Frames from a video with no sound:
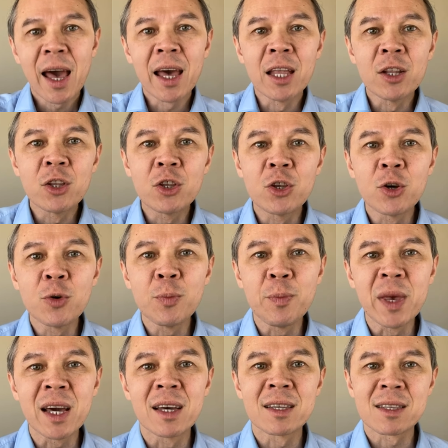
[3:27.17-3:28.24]
And two
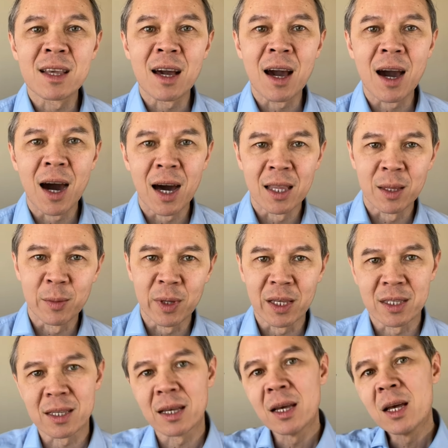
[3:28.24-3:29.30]
biggest
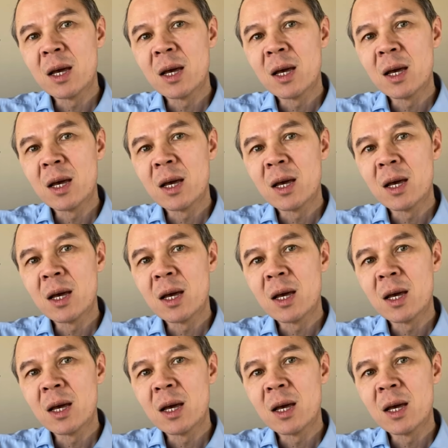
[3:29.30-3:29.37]
economies,